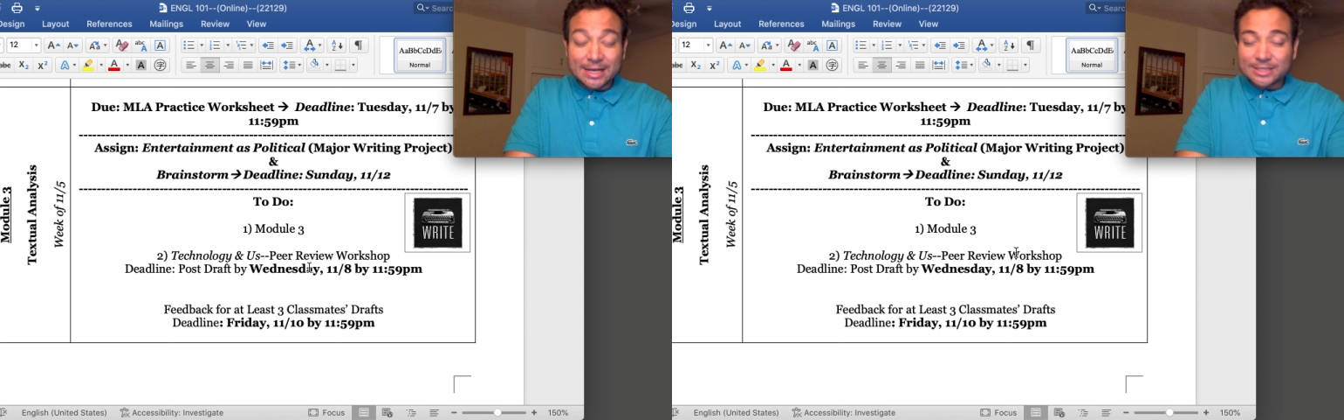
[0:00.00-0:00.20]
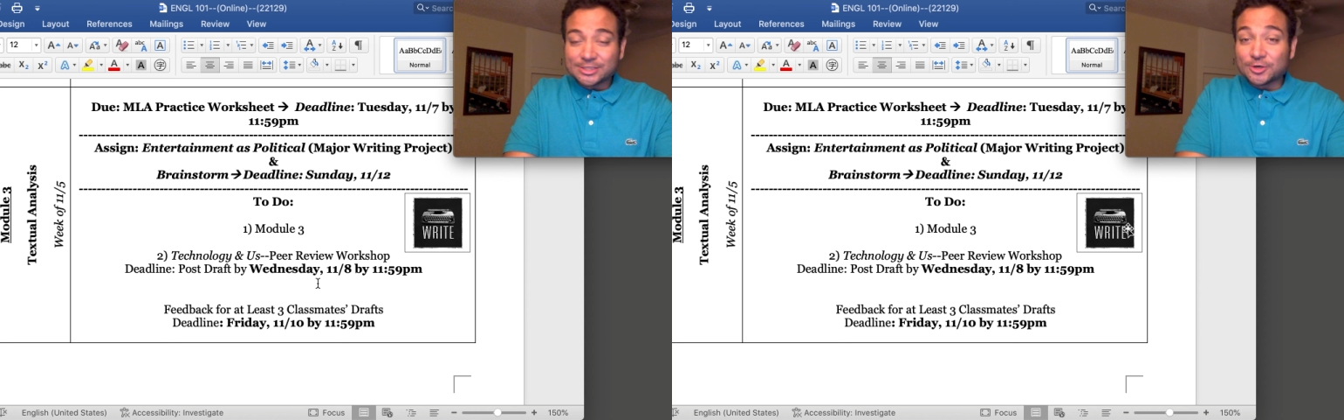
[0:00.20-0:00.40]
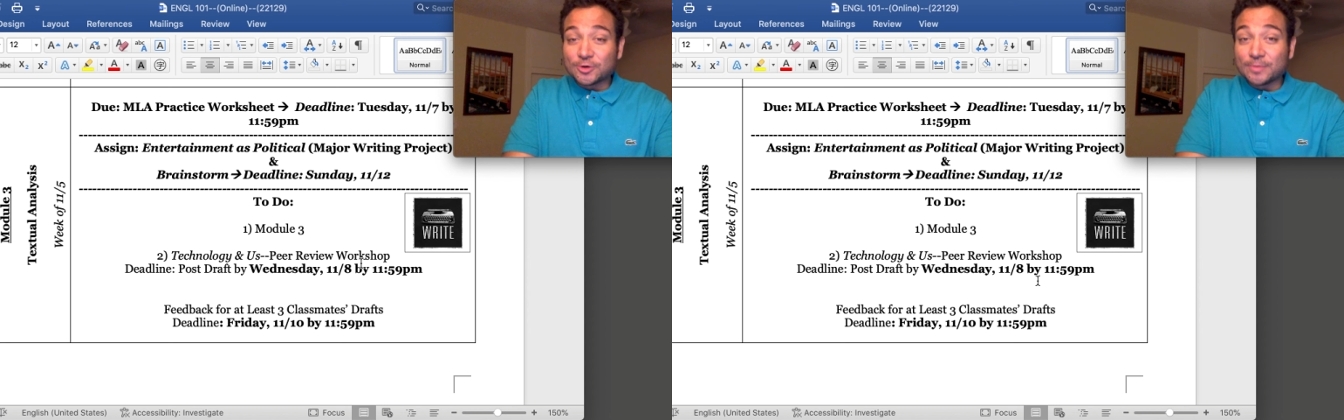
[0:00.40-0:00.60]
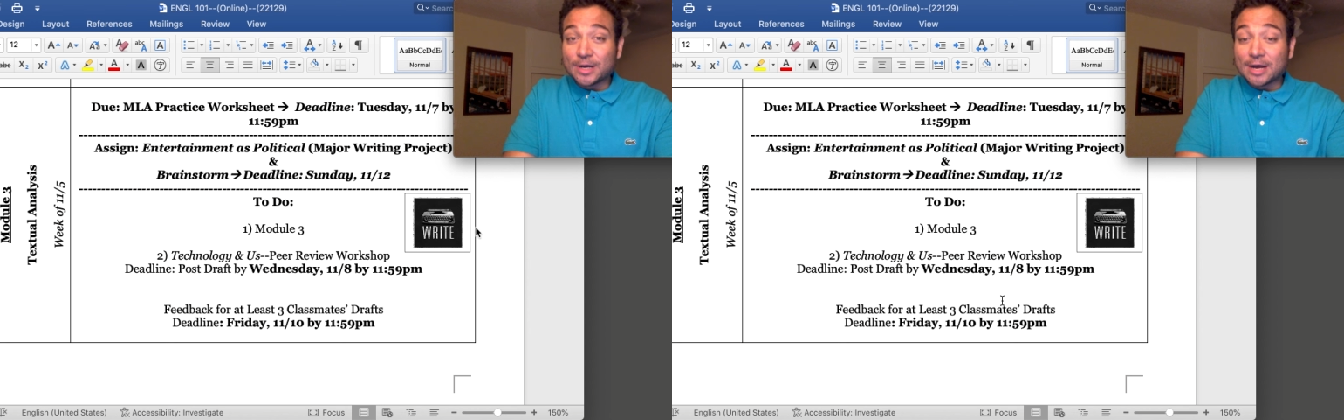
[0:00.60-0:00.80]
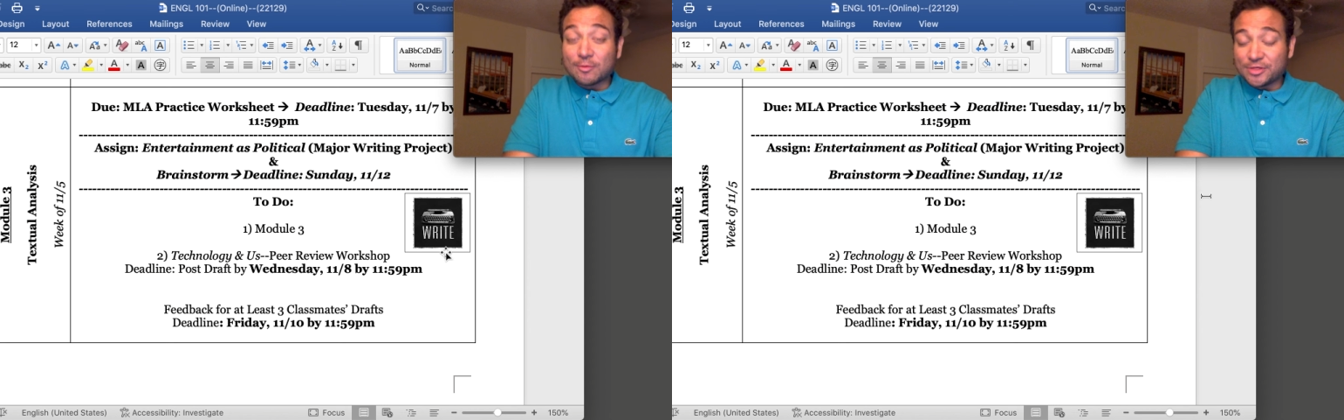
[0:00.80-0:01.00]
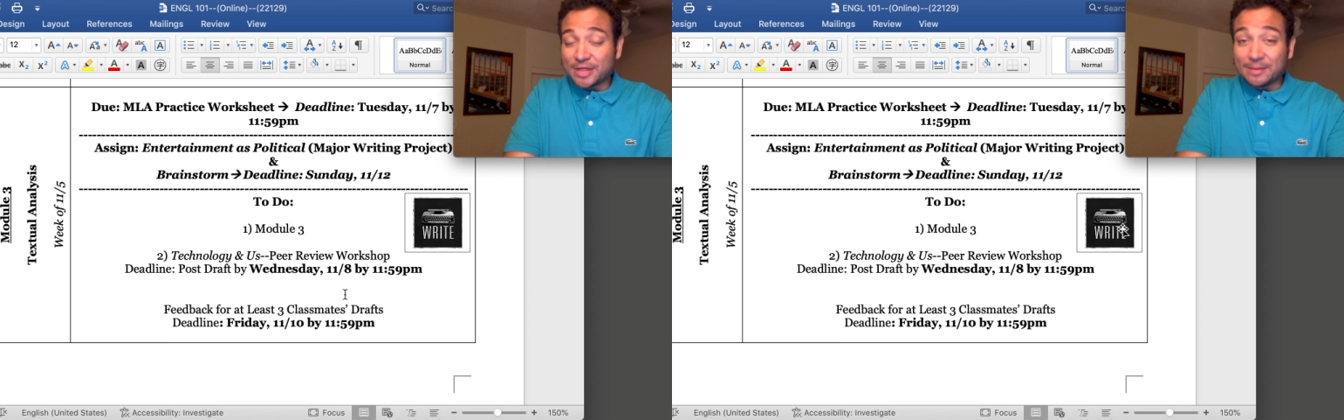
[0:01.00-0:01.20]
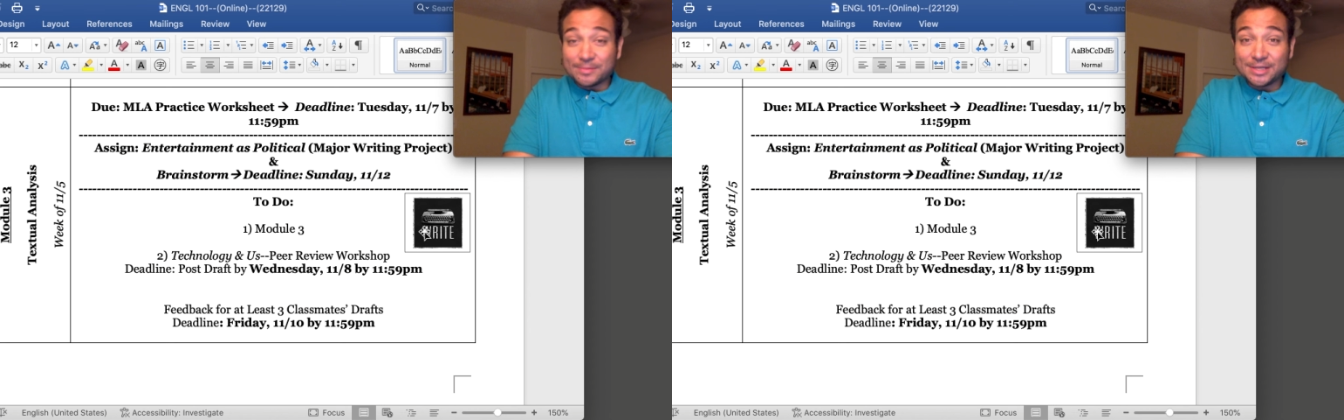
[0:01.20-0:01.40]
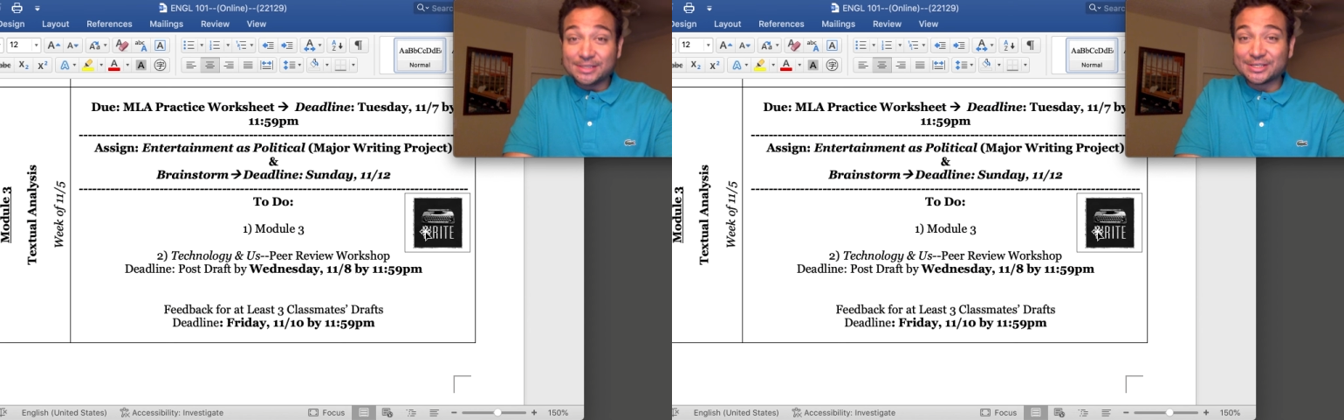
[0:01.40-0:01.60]
So with that
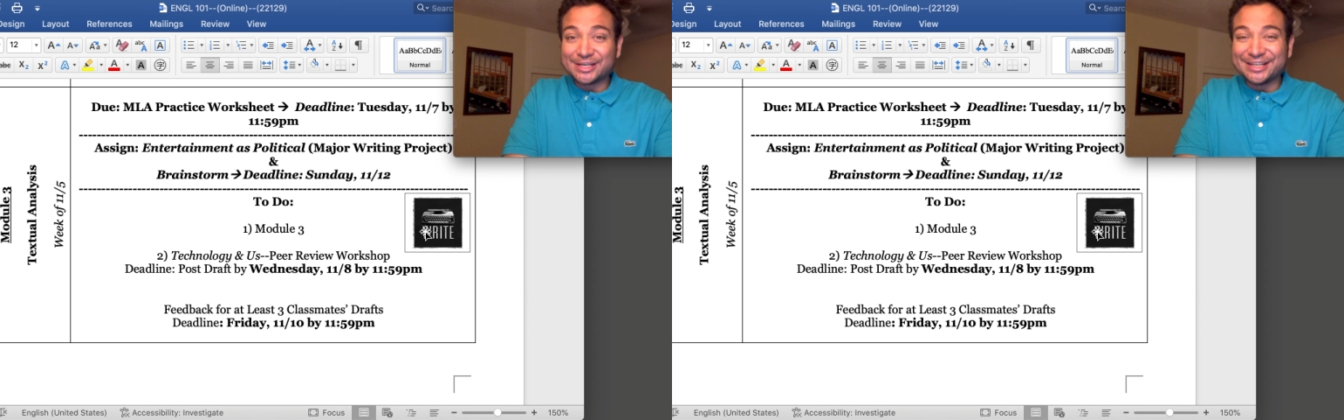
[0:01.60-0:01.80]
being said,